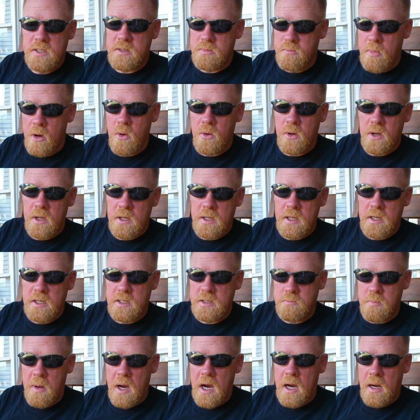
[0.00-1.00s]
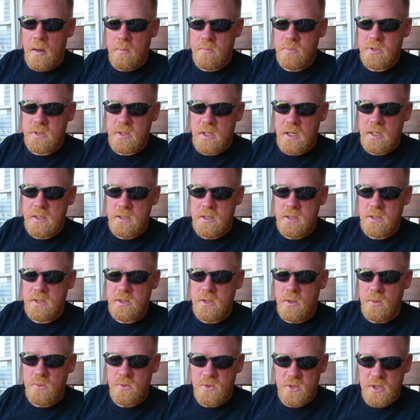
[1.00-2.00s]
smoking these pipes. They
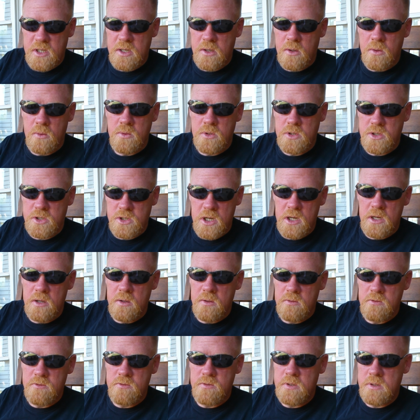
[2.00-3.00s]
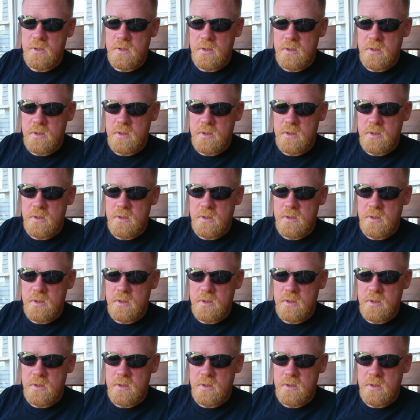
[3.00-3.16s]
just don't sit on the shelf.